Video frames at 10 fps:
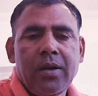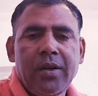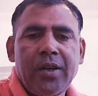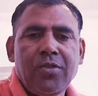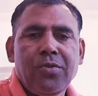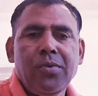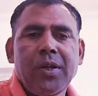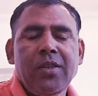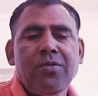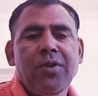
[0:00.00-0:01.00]
Dear
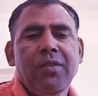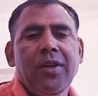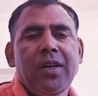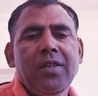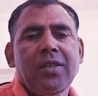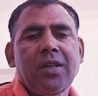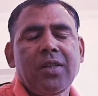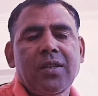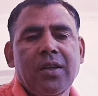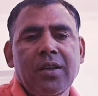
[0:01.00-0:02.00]
students, today we are
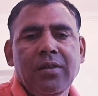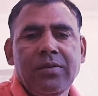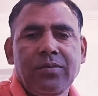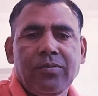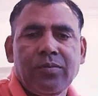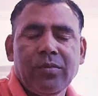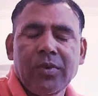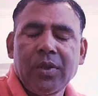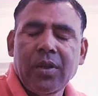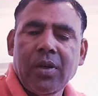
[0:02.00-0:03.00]
discussing
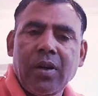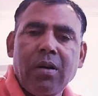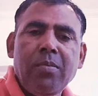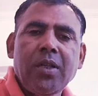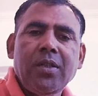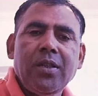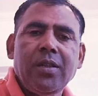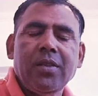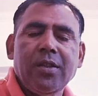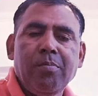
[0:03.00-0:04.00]
how much it
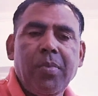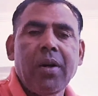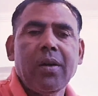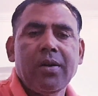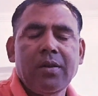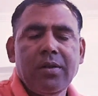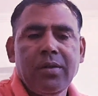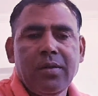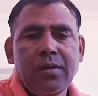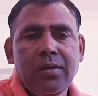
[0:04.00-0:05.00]
is important
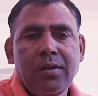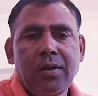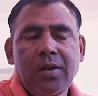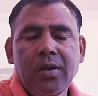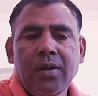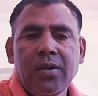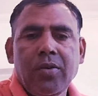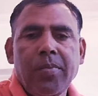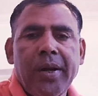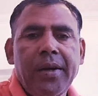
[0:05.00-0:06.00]

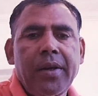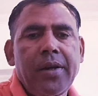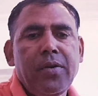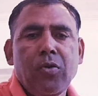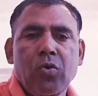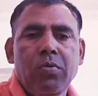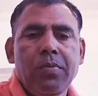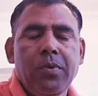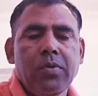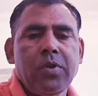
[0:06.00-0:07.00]
to maintain
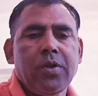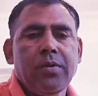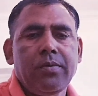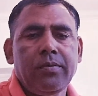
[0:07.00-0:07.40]
notebooks.